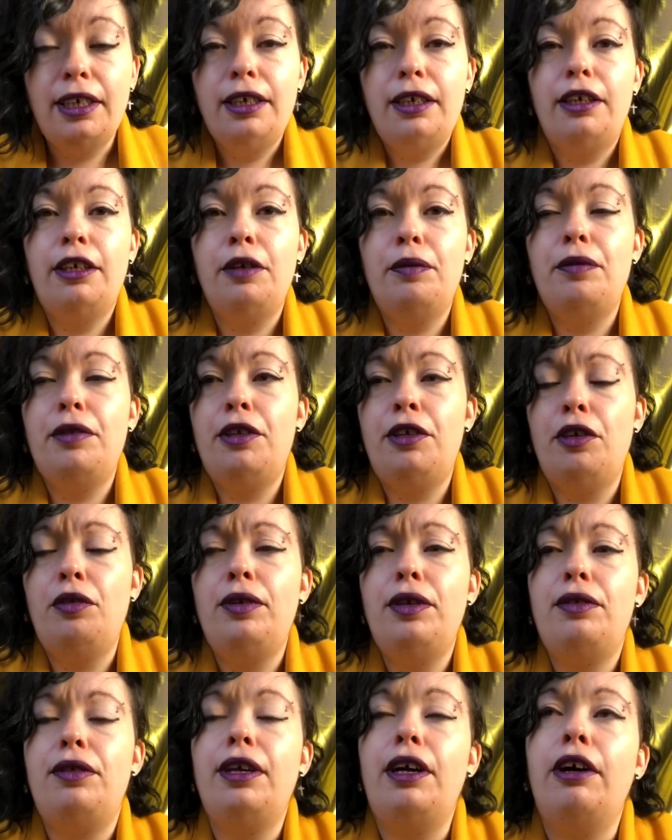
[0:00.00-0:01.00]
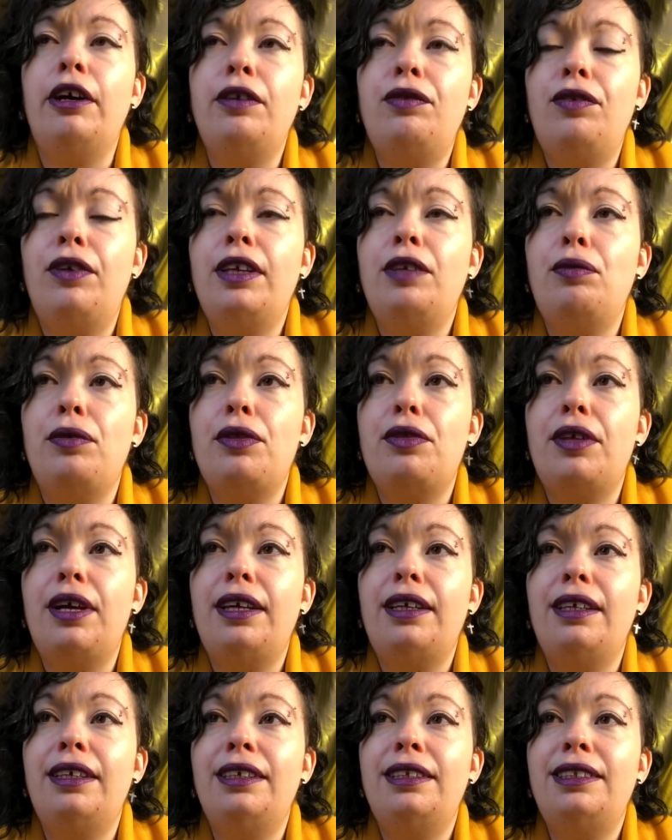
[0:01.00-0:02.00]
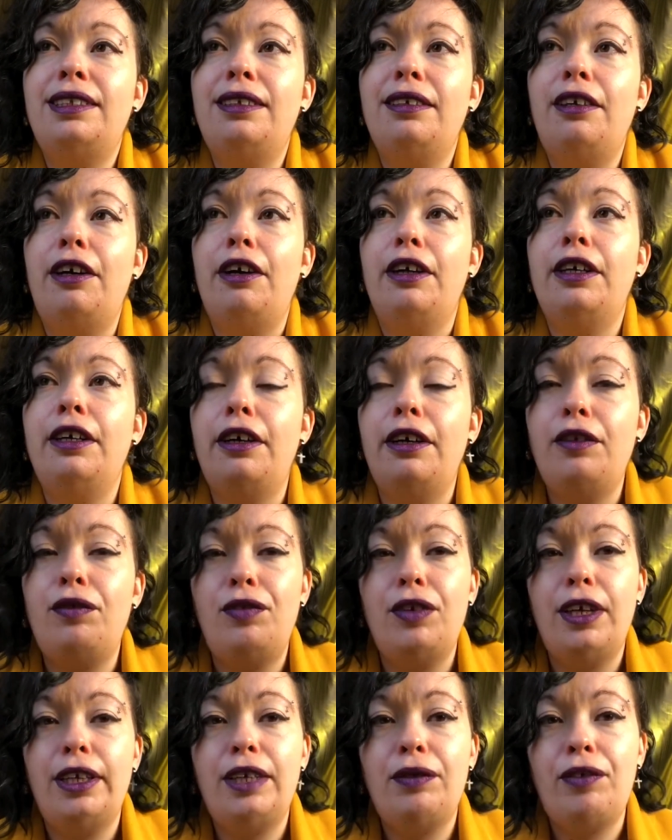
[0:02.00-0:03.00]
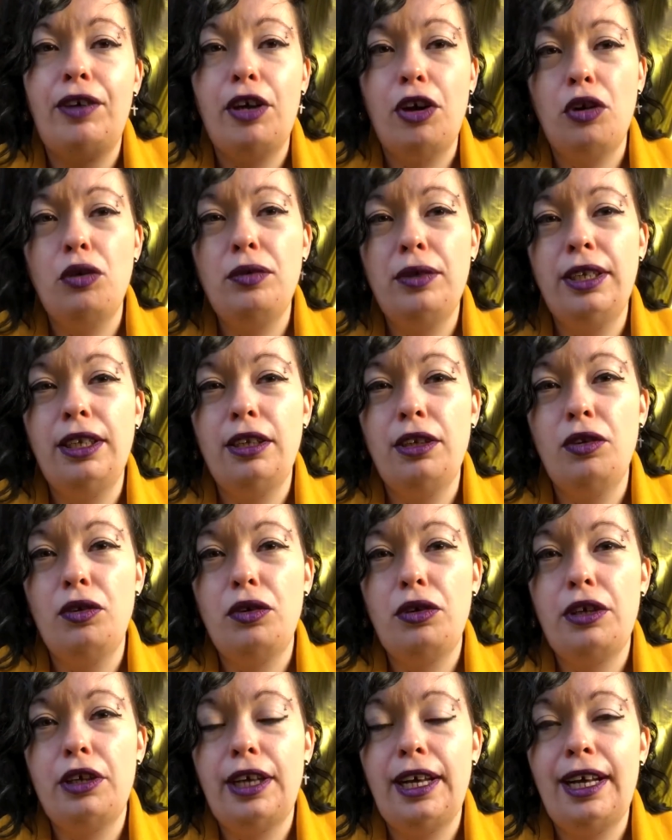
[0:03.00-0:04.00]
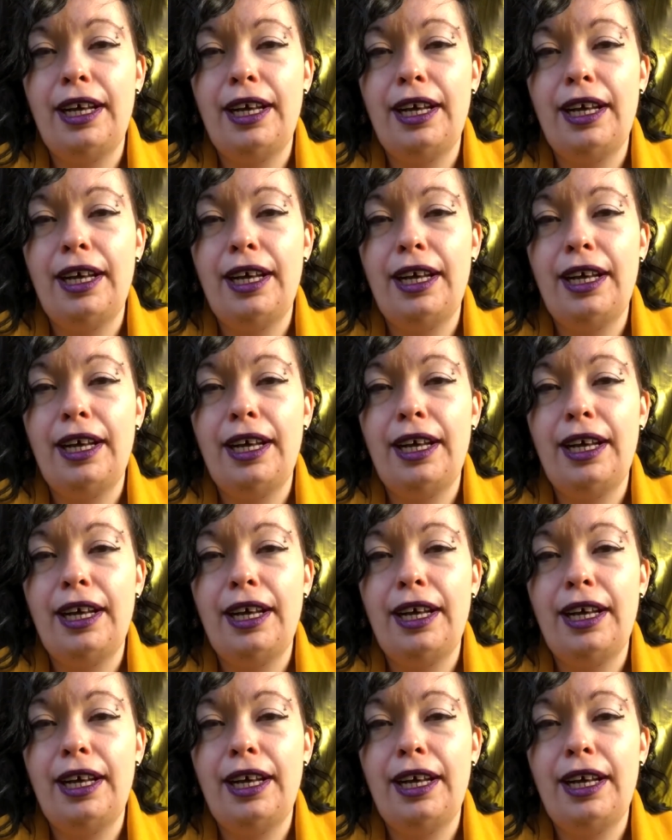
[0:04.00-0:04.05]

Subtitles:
The only thing I find with that is that I feel like if I only look